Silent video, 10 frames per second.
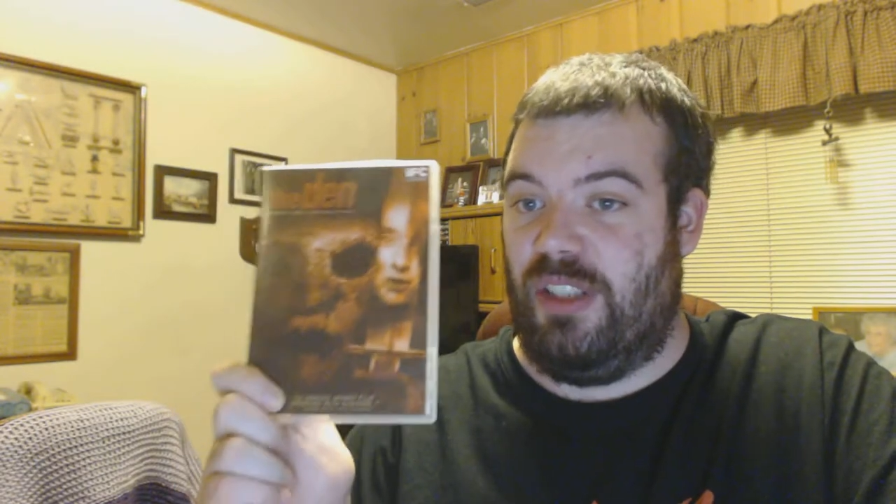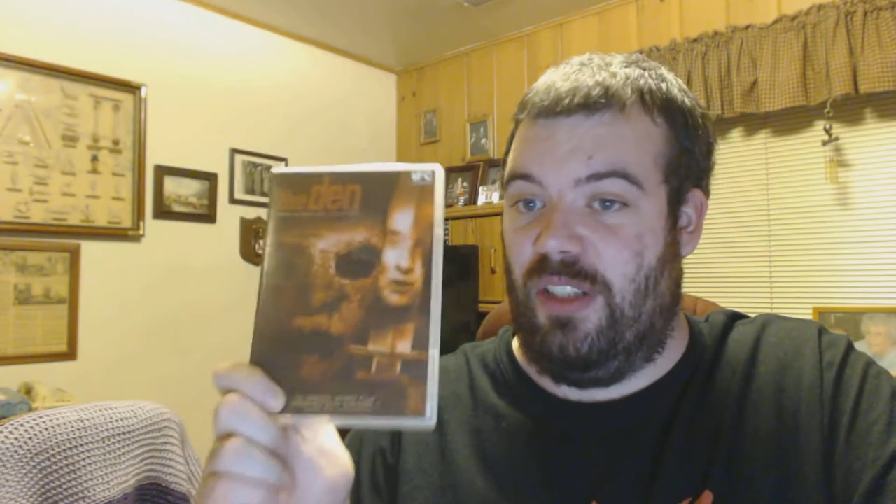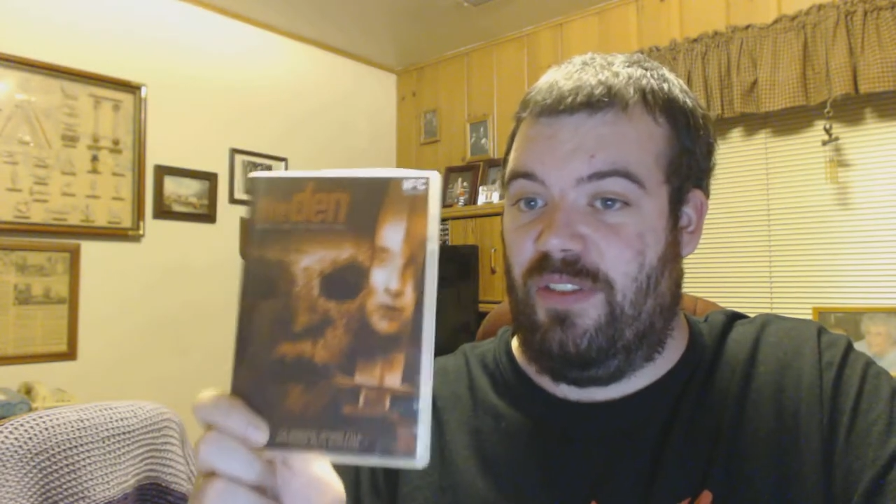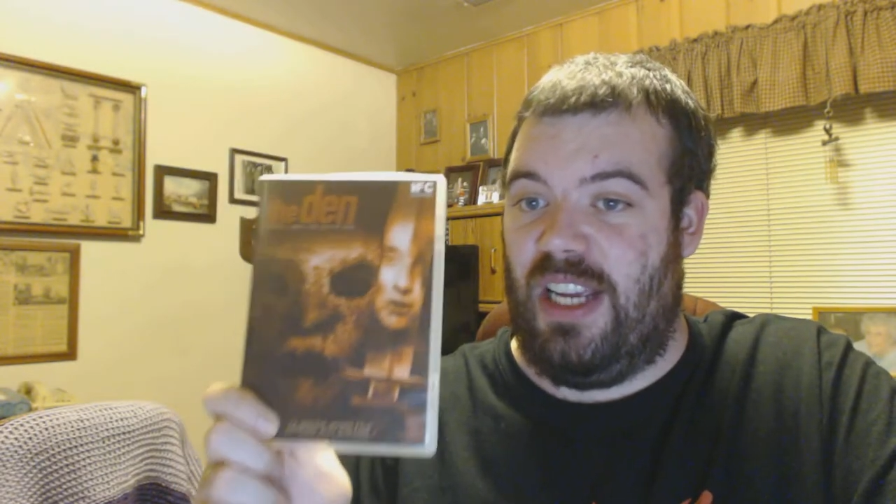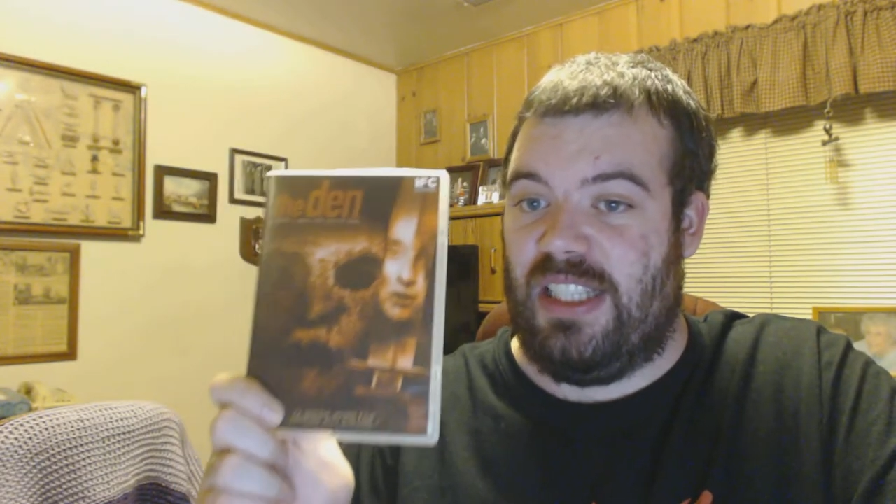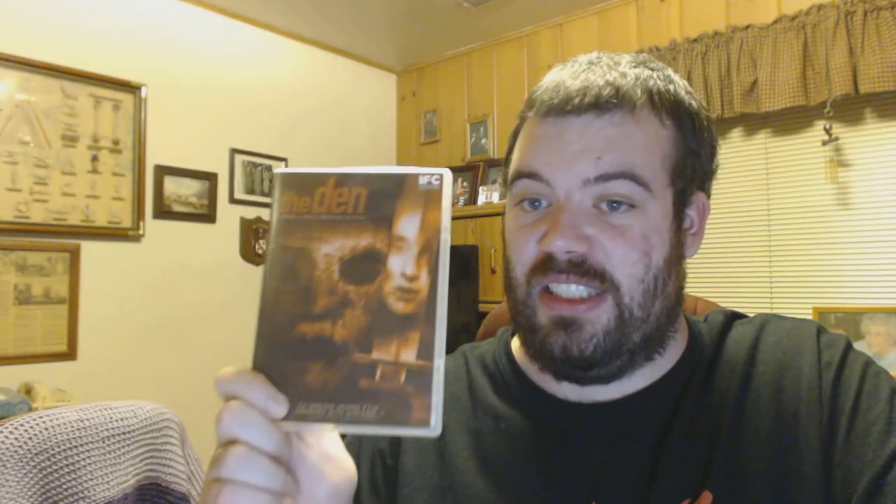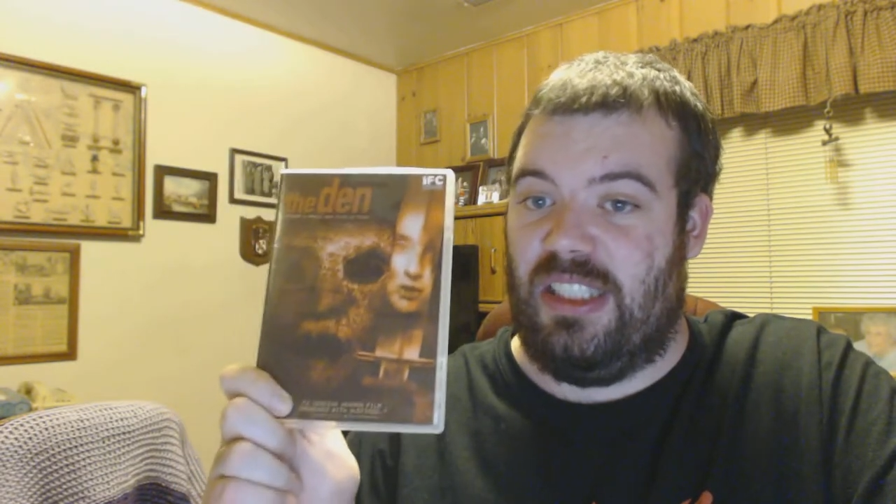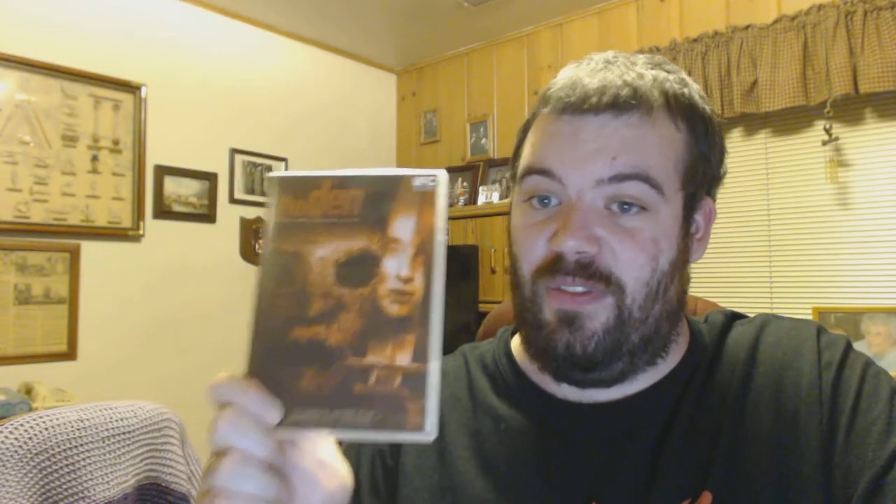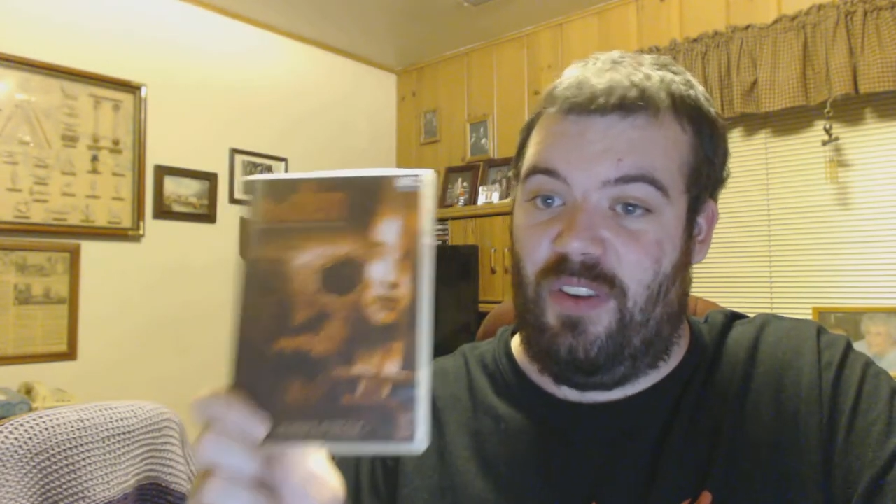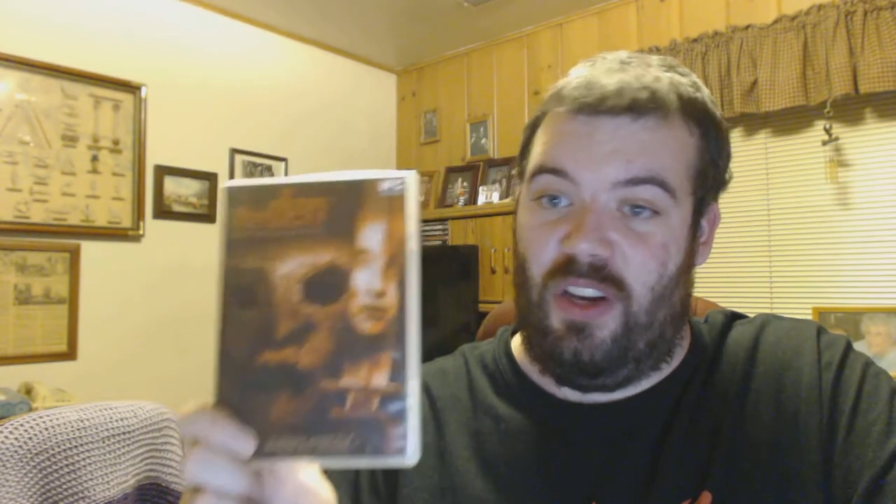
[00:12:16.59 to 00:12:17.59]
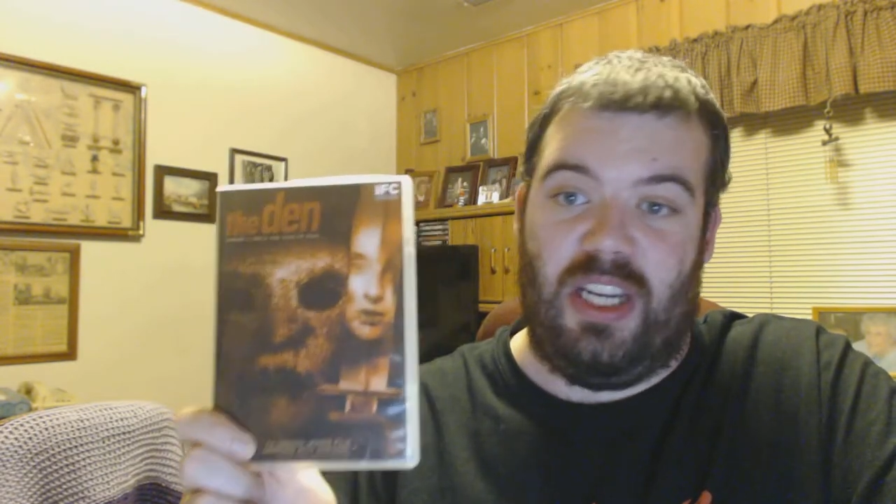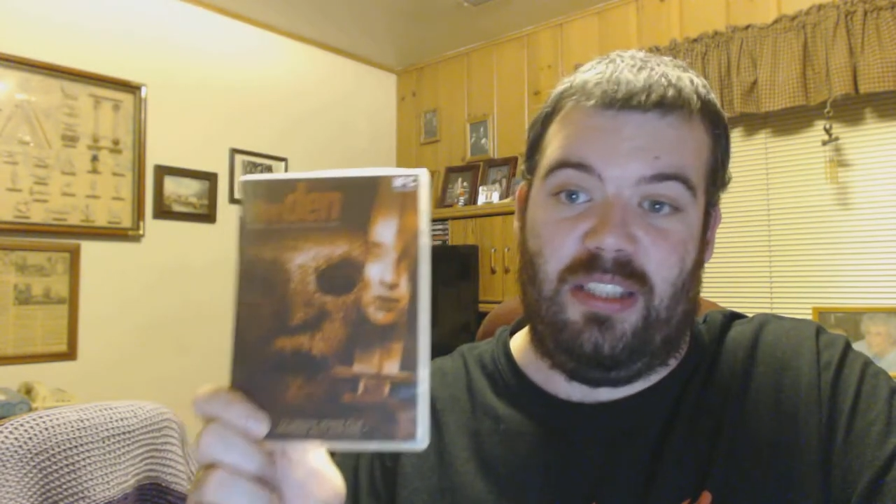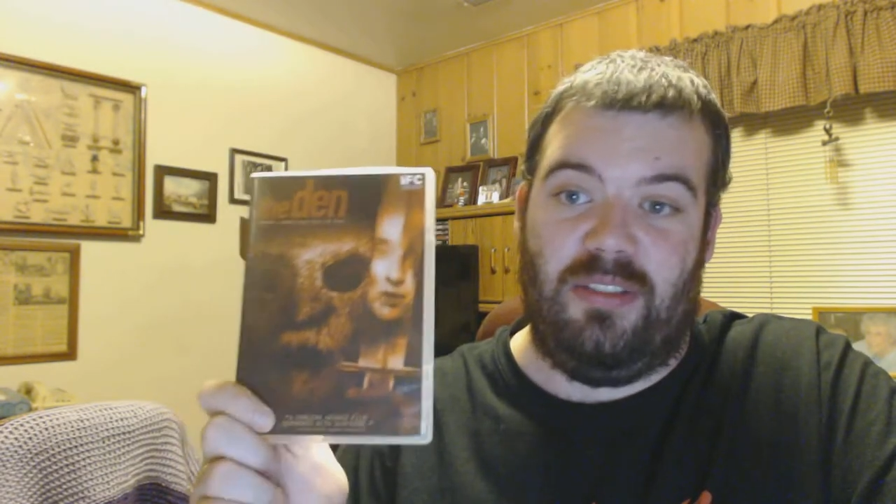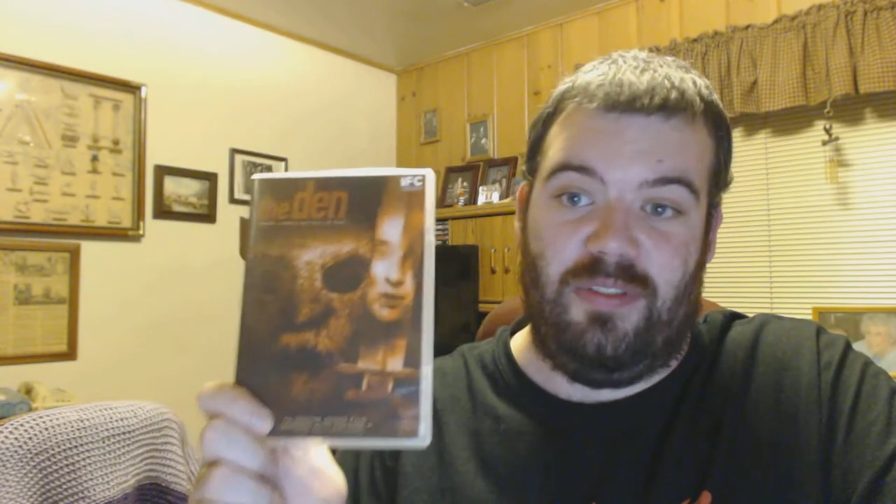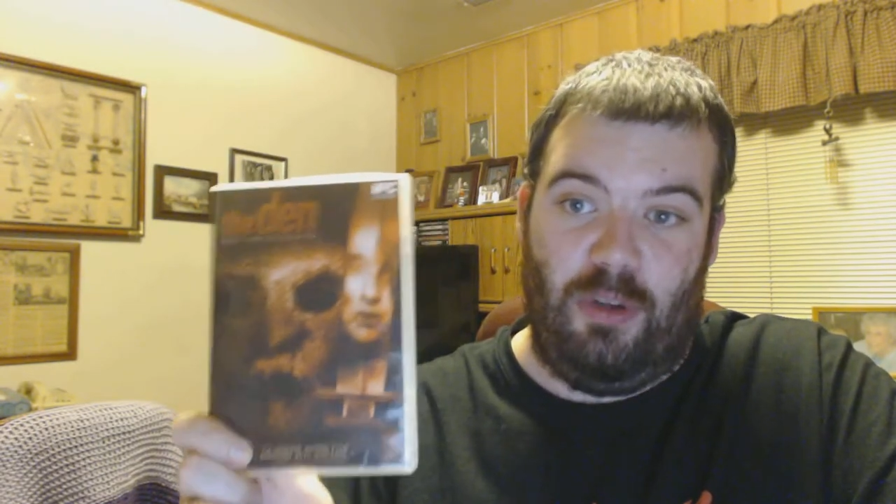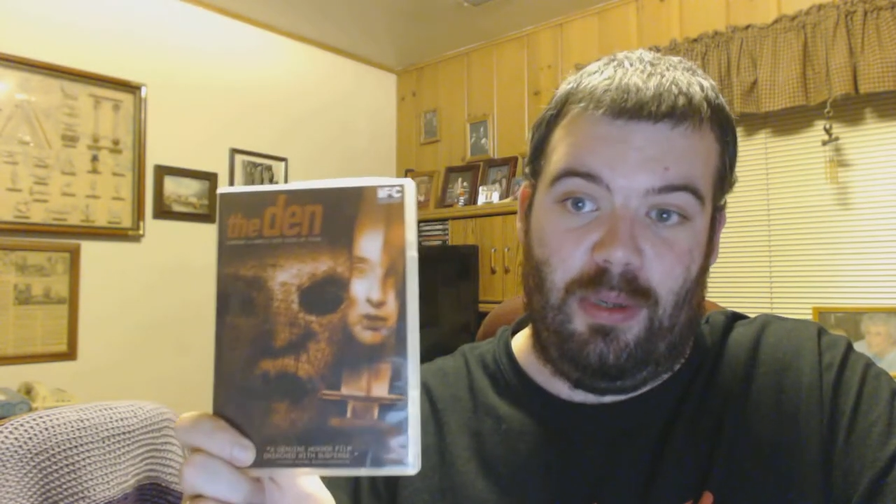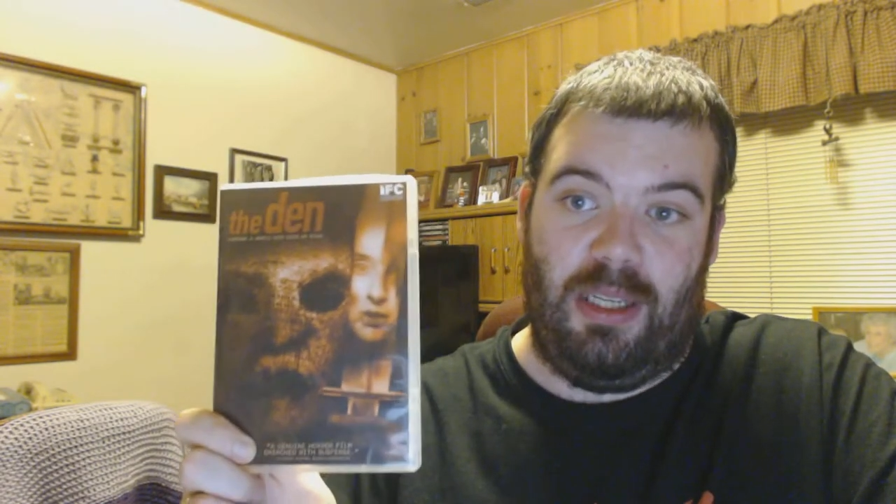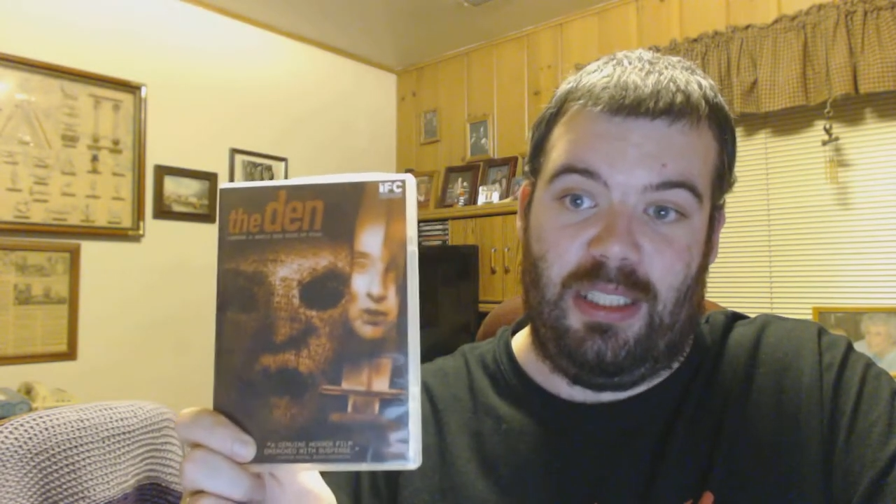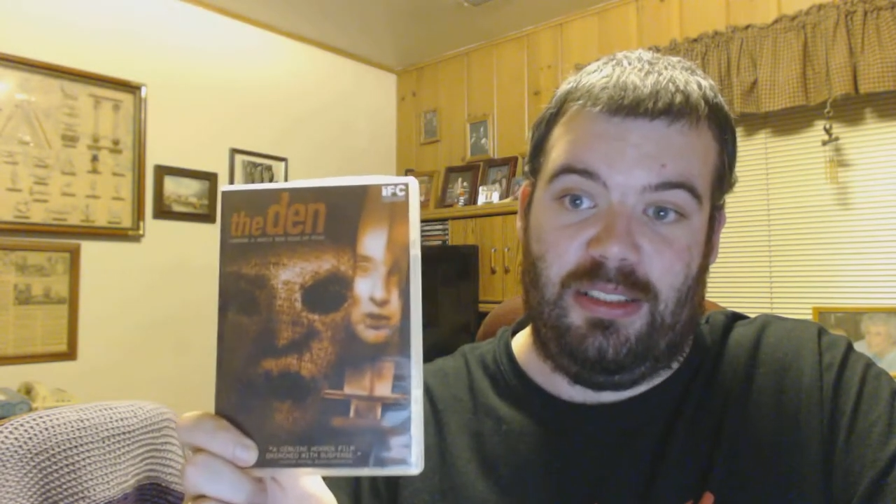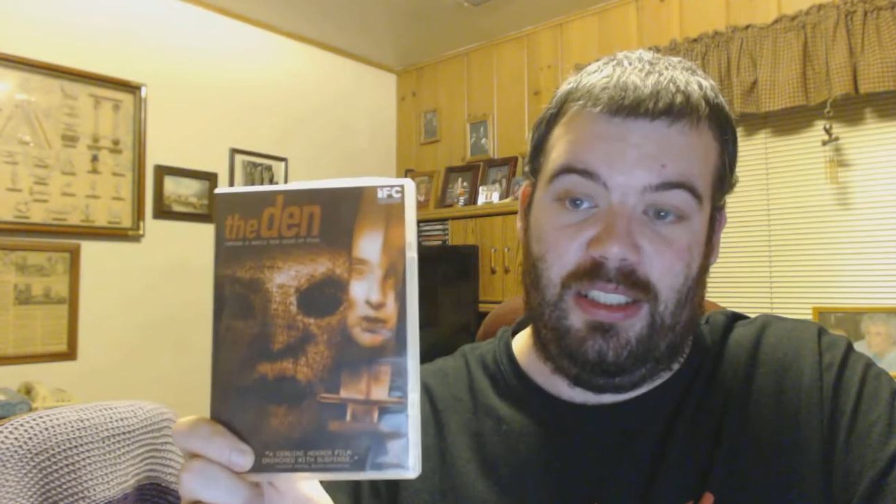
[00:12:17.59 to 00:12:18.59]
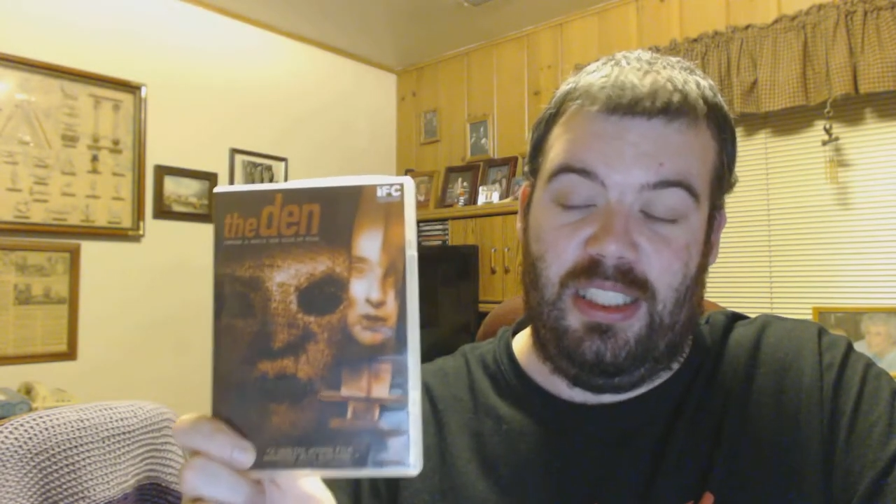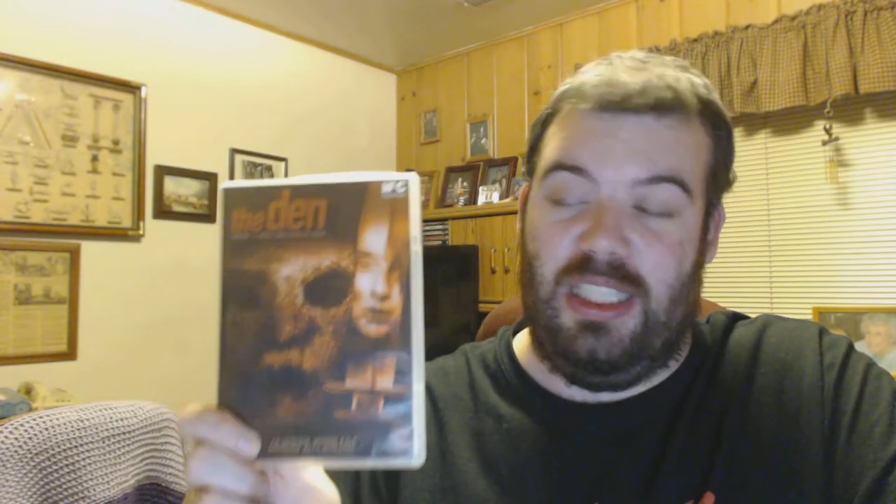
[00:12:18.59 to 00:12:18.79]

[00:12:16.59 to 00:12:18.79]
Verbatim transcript: 2013-14